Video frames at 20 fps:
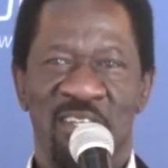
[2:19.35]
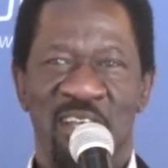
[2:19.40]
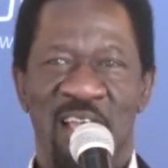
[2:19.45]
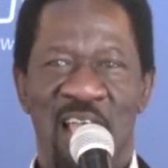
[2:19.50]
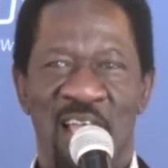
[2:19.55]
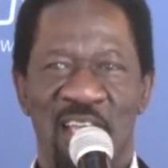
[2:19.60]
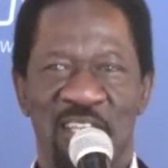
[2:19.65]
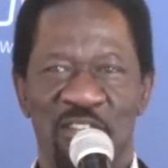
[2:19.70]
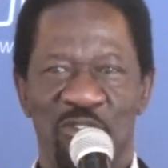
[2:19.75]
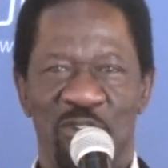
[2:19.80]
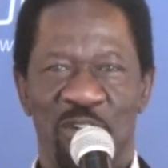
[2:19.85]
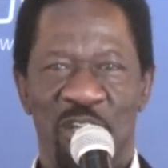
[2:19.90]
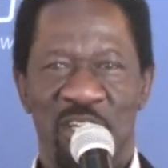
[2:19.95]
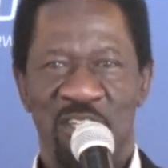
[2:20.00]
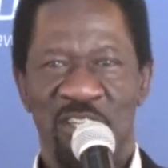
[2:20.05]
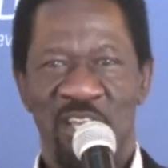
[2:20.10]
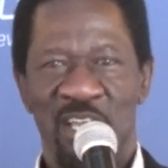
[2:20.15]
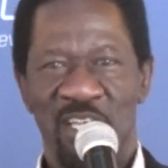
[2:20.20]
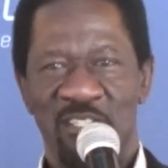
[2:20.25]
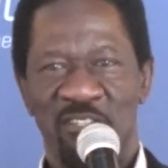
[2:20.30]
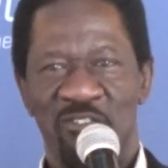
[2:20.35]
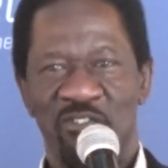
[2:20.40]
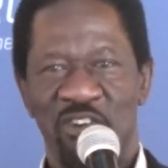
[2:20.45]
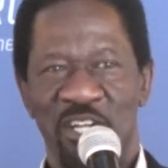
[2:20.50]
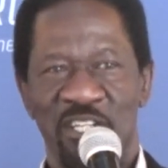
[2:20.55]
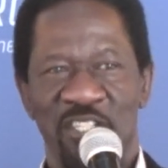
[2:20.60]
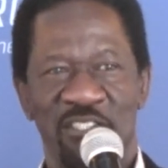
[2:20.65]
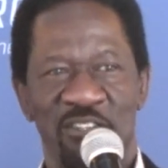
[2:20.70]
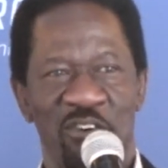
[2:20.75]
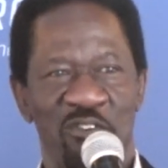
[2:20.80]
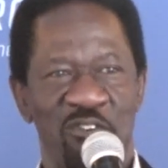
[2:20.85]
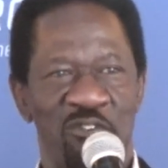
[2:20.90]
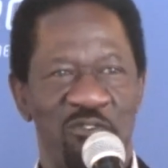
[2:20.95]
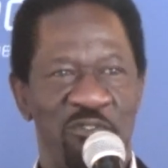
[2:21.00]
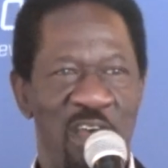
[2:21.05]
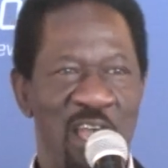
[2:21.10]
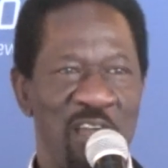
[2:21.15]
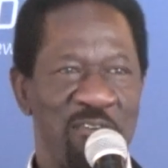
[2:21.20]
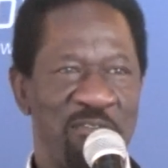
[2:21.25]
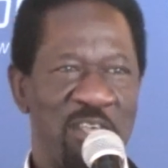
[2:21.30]
and you can get credit of
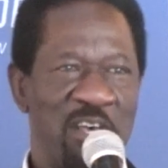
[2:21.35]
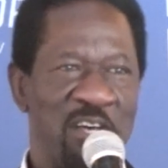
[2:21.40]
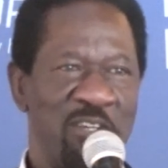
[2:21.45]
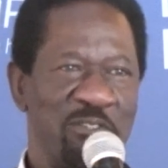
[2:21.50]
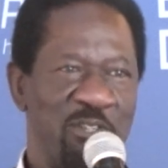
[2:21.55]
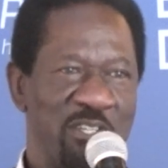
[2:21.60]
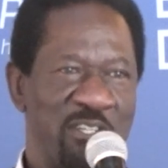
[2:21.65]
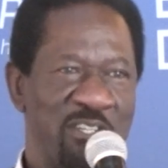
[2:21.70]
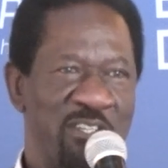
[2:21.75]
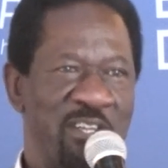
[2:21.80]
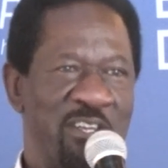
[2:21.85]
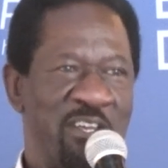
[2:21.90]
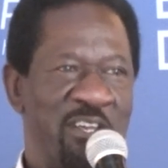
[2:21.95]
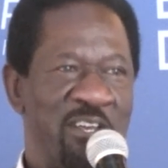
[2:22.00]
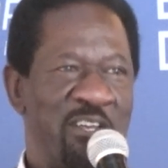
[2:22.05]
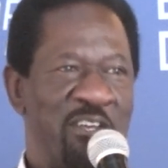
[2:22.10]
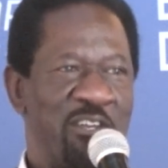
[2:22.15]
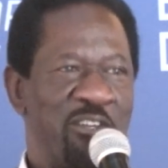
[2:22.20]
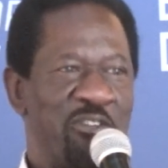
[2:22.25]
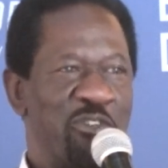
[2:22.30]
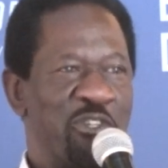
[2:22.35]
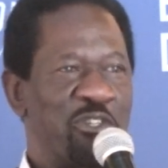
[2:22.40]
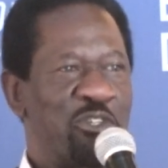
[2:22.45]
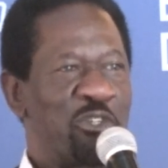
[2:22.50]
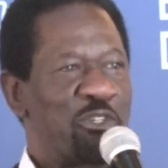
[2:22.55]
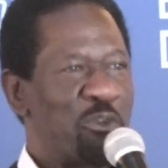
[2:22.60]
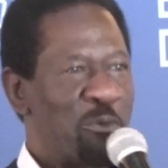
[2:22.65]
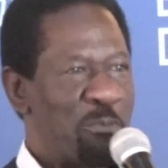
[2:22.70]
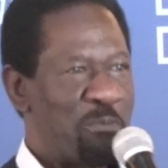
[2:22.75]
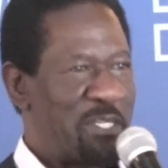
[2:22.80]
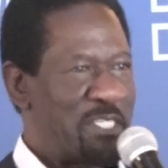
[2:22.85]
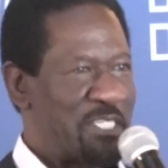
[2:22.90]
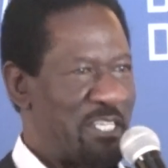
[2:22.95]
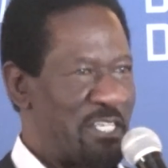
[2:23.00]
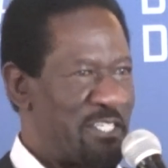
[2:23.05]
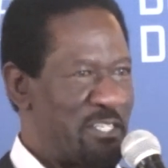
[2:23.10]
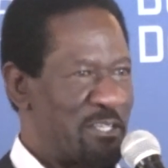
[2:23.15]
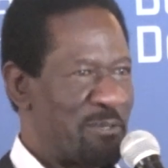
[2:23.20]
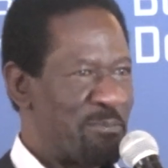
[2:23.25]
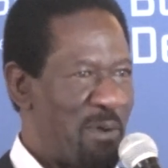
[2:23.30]
5,000, your total
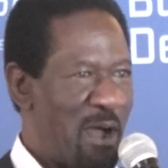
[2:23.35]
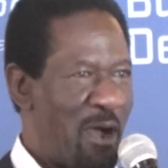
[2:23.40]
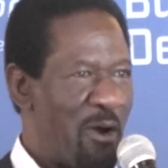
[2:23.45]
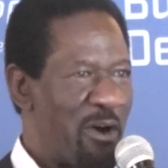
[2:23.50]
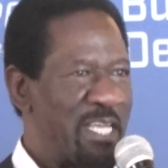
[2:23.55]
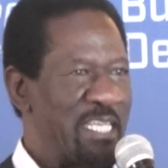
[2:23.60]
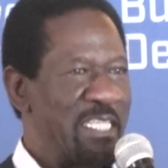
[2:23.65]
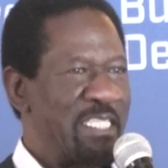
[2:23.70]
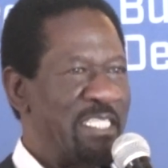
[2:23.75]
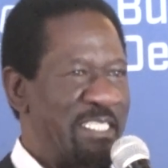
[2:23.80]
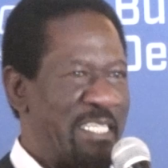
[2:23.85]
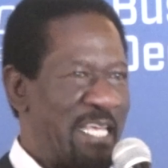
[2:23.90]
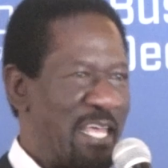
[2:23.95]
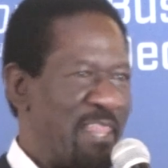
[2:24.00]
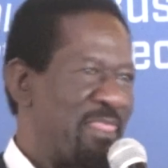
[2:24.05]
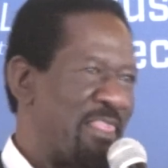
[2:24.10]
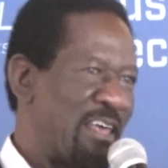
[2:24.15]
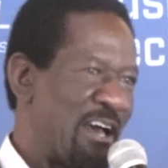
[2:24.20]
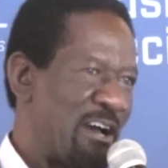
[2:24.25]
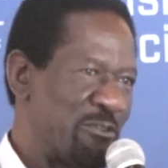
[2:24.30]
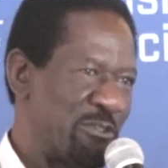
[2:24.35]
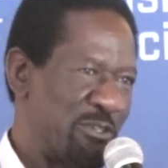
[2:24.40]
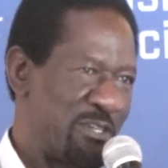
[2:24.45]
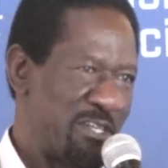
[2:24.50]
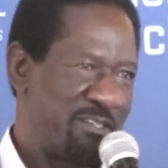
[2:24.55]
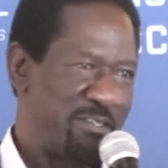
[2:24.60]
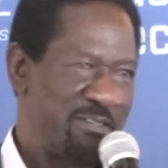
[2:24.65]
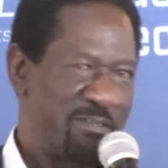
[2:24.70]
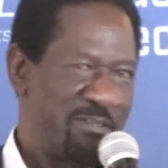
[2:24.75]
purchasing power is 10,000.